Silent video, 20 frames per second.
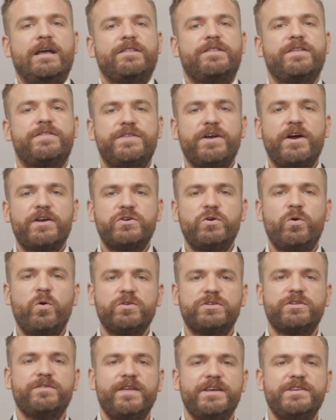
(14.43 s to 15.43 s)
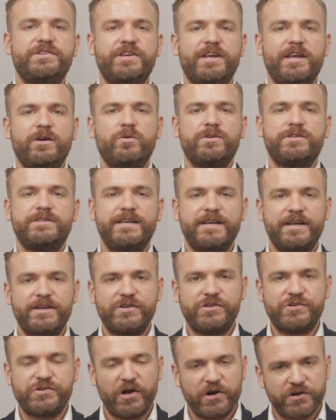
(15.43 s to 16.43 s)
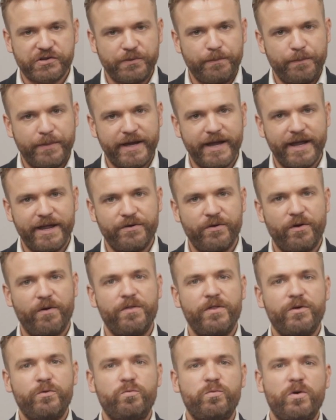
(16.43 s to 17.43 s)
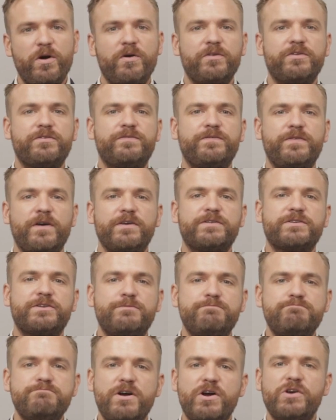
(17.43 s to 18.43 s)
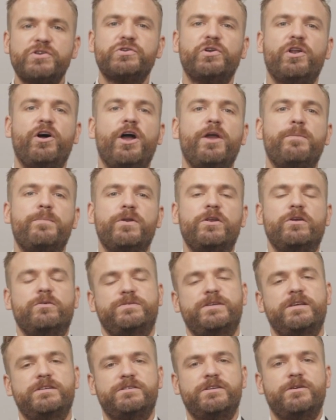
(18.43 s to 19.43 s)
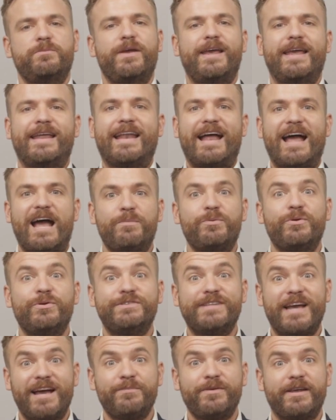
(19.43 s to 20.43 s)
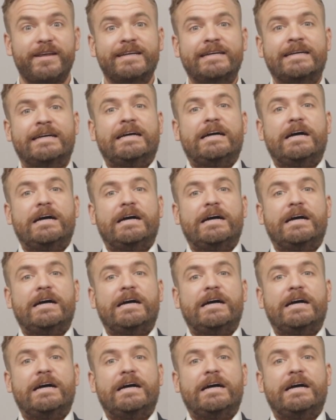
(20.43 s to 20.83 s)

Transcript: The third quarter this year will see construction begin on the world's first commercial Hyperloop system in Abu Dhabi.